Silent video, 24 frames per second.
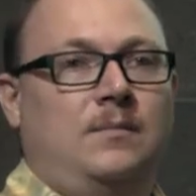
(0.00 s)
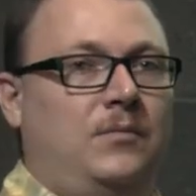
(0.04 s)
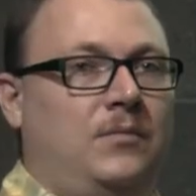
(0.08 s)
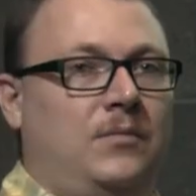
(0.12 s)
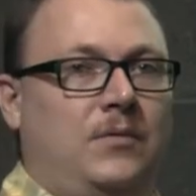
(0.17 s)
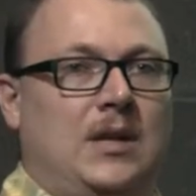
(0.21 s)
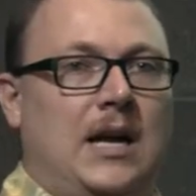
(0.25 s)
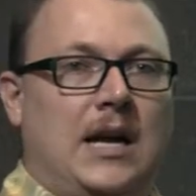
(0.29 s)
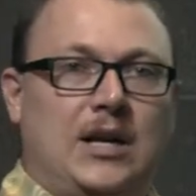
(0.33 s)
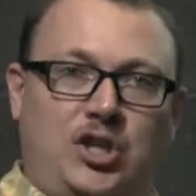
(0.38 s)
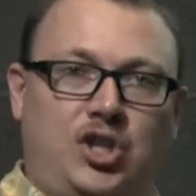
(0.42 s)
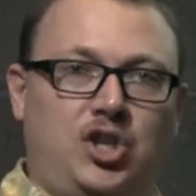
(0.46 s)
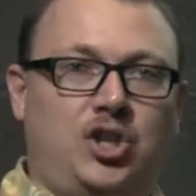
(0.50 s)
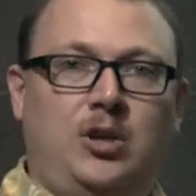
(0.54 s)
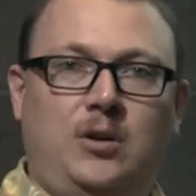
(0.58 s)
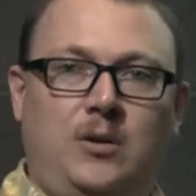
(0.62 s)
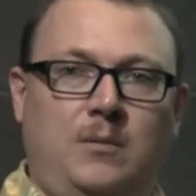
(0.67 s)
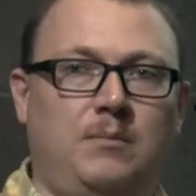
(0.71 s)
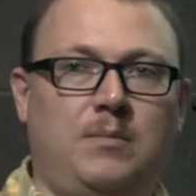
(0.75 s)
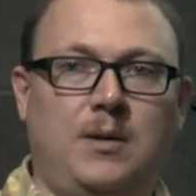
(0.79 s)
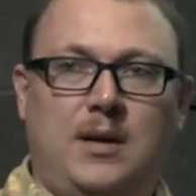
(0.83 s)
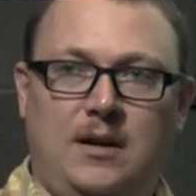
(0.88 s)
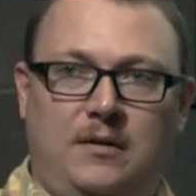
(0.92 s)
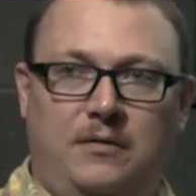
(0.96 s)
That shouldn't
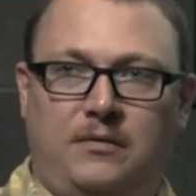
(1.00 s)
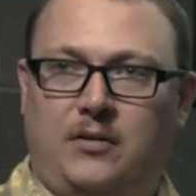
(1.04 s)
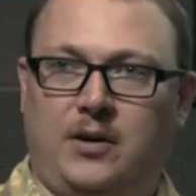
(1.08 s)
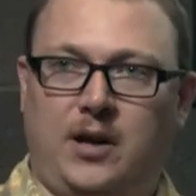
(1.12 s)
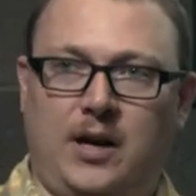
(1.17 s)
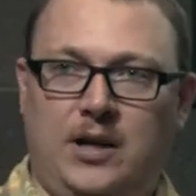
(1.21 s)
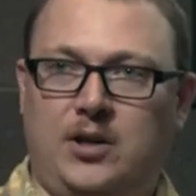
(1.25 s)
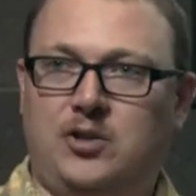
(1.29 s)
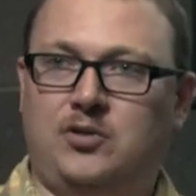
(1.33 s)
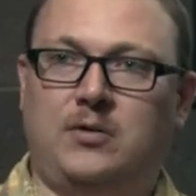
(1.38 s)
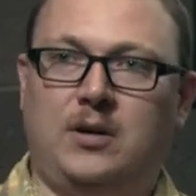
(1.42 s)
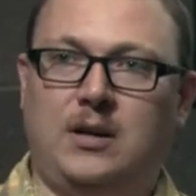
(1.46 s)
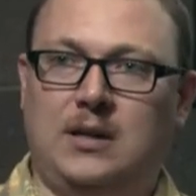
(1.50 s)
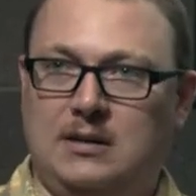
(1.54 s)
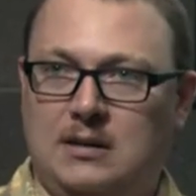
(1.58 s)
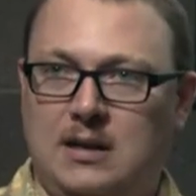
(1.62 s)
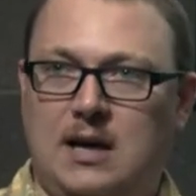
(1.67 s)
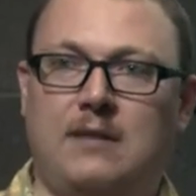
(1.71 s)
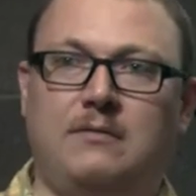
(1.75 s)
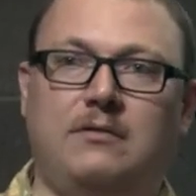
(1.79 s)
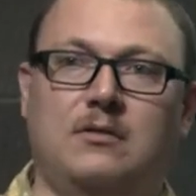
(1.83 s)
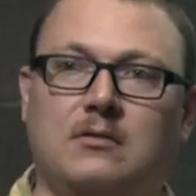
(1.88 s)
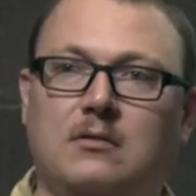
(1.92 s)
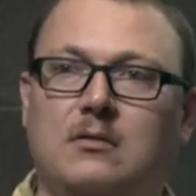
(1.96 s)
be for entry
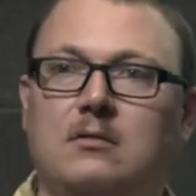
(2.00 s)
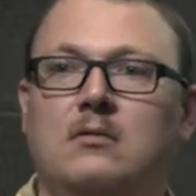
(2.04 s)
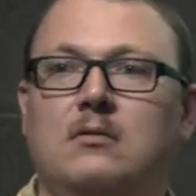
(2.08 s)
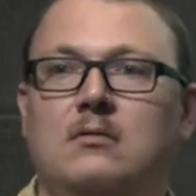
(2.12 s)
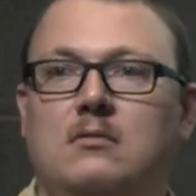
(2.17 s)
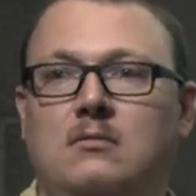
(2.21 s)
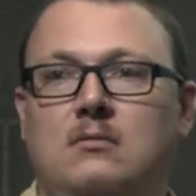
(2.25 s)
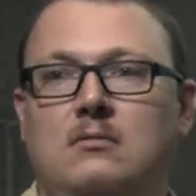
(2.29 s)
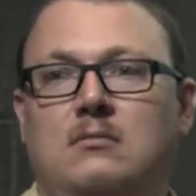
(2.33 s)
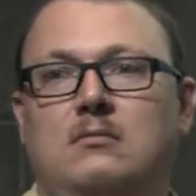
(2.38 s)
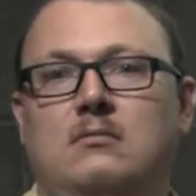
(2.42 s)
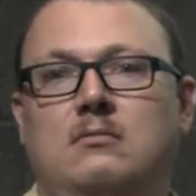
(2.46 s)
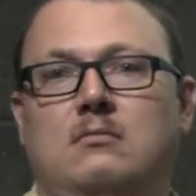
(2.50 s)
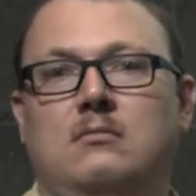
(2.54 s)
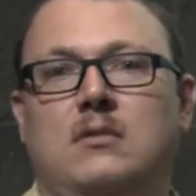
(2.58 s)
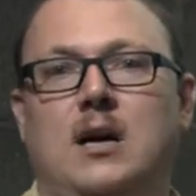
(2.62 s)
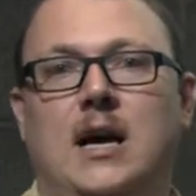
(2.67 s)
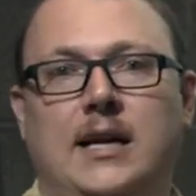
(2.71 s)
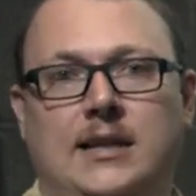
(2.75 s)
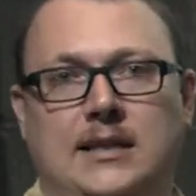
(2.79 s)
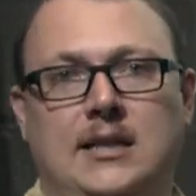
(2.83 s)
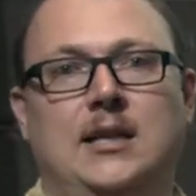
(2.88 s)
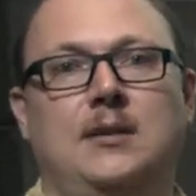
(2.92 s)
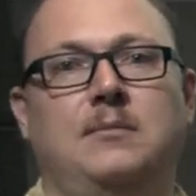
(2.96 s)
level
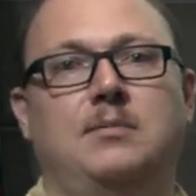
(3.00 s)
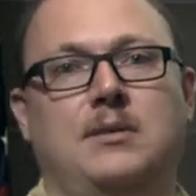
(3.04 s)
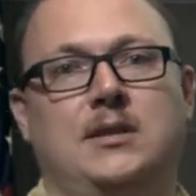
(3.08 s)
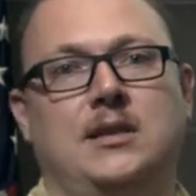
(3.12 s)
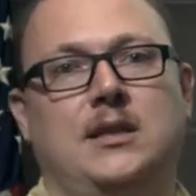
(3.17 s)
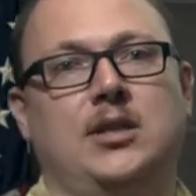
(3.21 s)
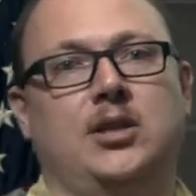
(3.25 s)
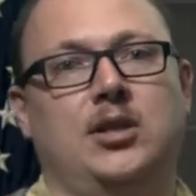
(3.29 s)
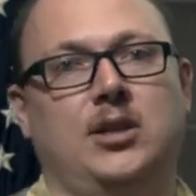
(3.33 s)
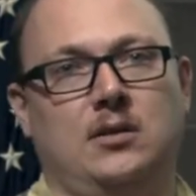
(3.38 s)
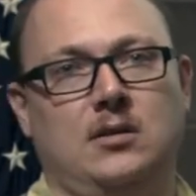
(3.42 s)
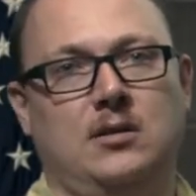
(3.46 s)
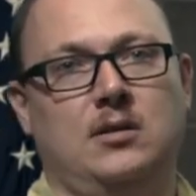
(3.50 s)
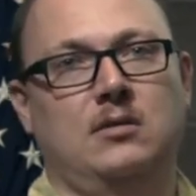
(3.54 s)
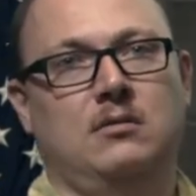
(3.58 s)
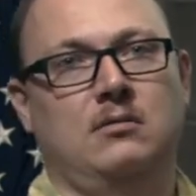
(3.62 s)
IT positions,